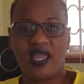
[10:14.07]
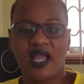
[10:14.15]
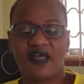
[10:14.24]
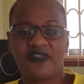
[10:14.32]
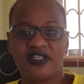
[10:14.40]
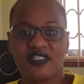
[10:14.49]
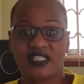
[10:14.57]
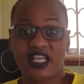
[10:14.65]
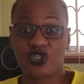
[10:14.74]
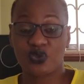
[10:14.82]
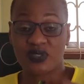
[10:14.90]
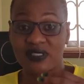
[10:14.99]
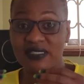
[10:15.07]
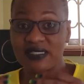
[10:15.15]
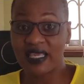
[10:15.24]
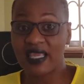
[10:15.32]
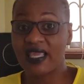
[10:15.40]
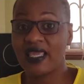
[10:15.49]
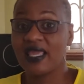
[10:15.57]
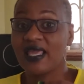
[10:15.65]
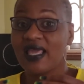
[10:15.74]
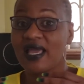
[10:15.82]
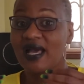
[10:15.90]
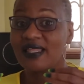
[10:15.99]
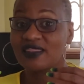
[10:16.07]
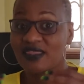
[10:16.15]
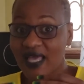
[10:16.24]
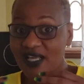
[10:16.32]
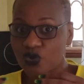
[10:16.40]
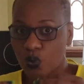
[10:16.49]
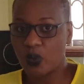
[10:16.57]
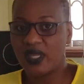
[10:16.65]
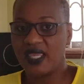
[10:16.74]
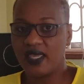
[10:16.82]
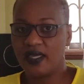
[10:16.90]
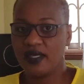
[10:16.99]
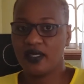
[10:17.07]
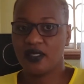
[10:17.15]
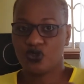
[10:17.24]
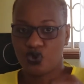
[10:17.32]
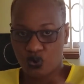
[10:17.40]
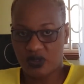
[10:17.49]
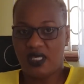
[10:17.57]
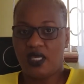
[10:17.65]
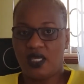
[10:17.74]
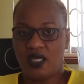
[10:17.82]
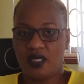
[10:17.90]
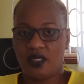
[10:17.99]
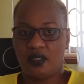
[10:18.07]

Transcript: and they decide to stay that way today,